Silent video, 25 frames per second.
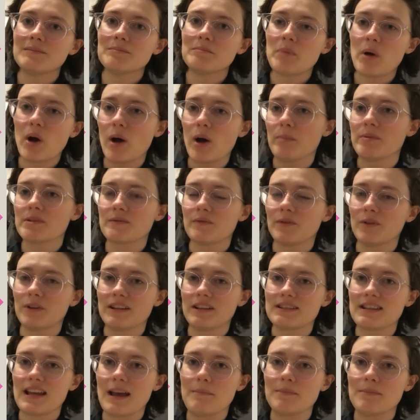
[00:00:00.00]
purposeful
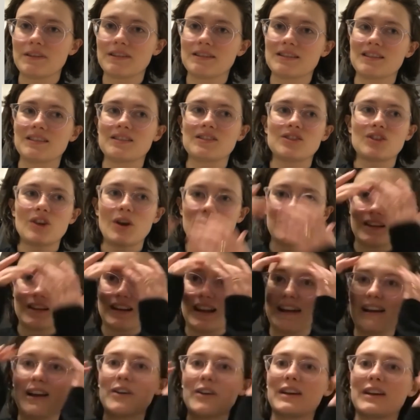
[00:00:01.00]
attempt to show that,
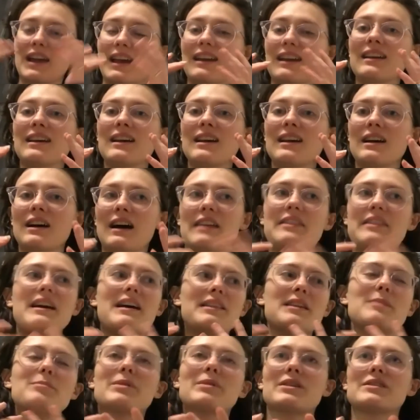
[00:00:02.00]
like, okay, I
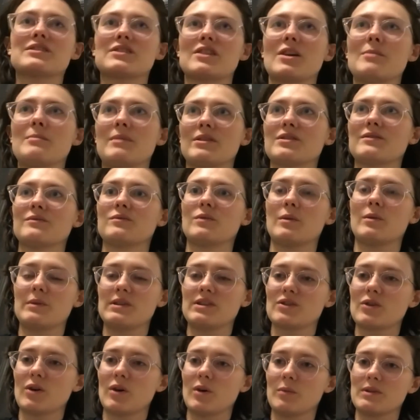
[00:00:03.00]
think because so much of what we
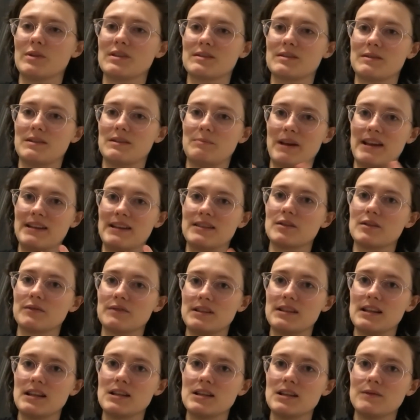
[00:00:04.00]
saw was based off
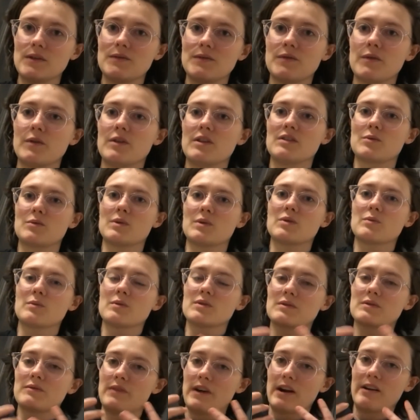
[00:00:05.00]
these interview footage, which
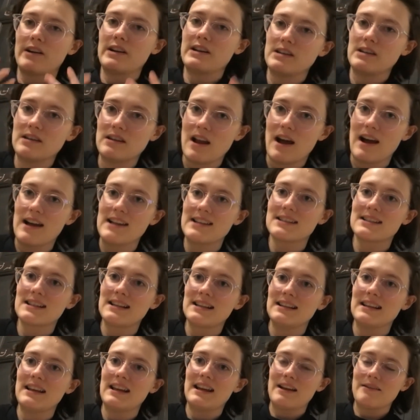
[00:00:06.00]
was very
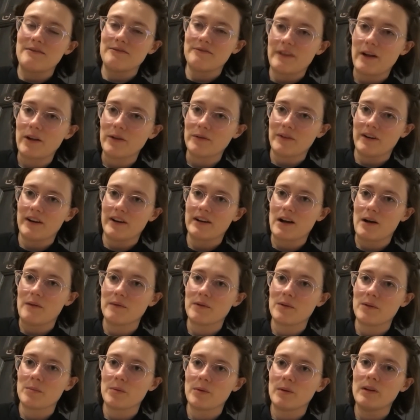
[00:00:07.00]
nicely lit and felt very
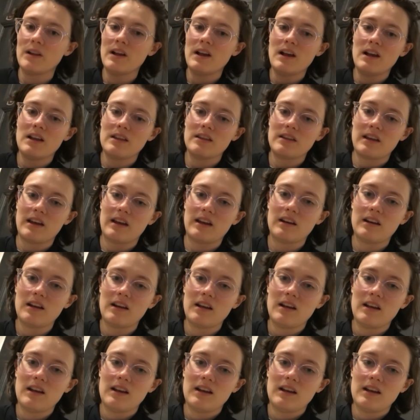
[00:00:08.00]
comfortable, that